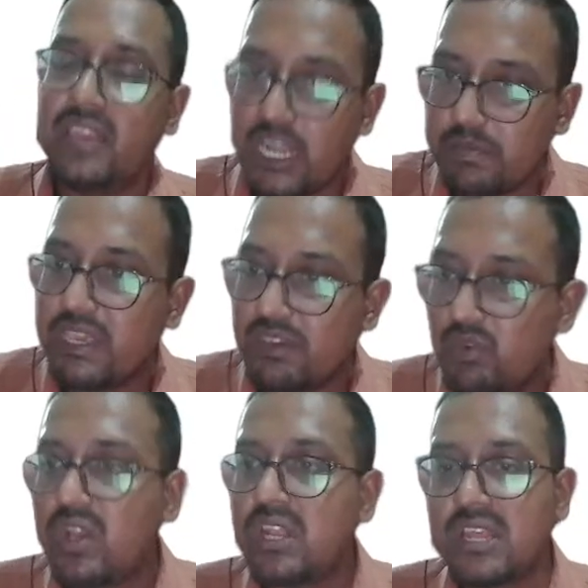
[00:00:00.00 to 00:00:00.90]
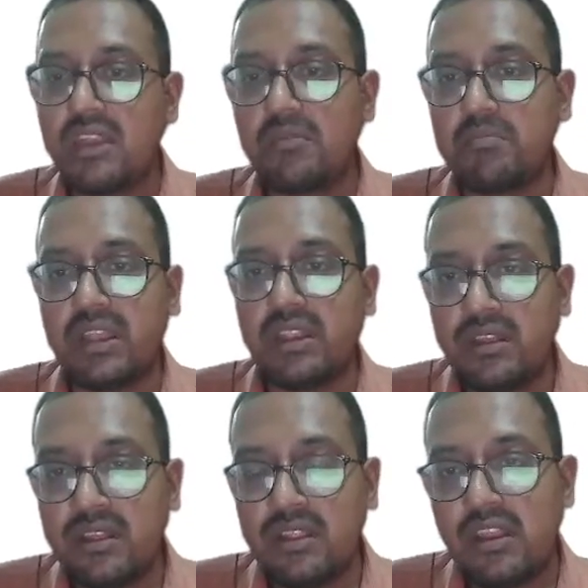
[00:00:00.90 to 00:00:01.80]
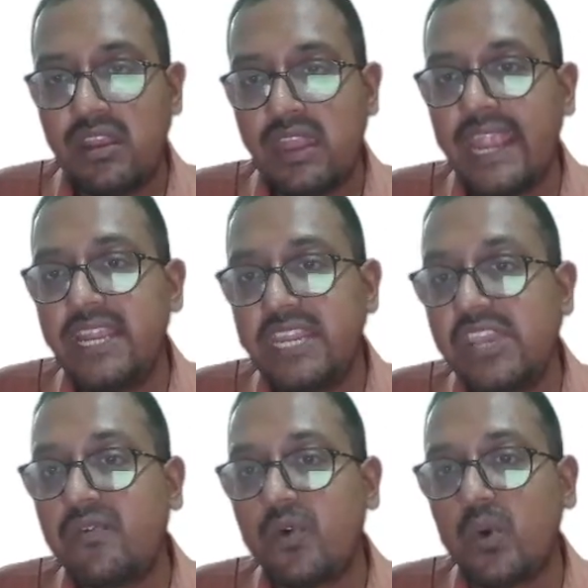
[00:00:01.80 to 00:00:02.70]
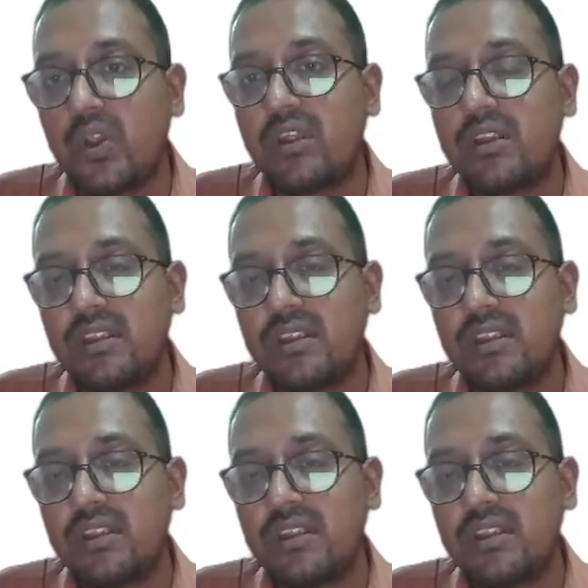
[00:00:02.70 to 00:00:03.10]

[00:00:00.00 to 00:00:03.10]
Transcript: Let me give you another number, 94.